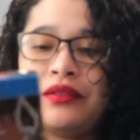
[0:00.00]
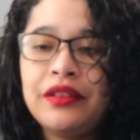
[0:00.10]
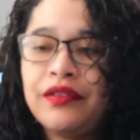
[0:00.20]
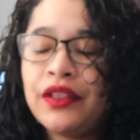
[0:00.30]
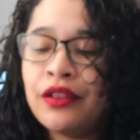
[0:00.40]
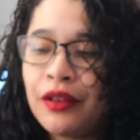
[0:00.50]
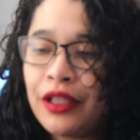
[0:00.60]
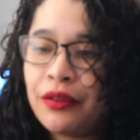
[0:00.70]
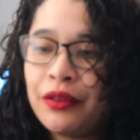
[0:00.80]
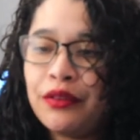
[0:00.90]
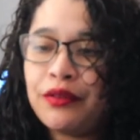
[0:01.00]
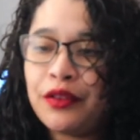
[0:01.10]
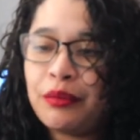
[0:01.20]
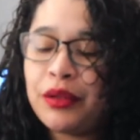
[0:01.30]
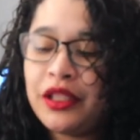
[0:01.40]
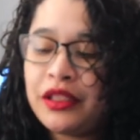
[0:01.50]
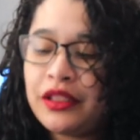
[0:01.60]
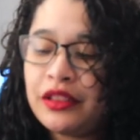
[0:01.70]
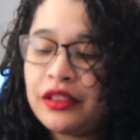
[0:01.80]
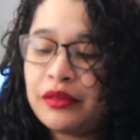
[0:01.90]
even though I own it for the
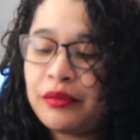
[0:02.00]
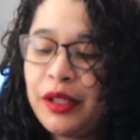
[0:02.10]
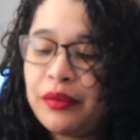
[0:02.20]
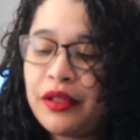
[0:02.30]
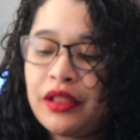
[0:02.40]
PlayStation. Maybe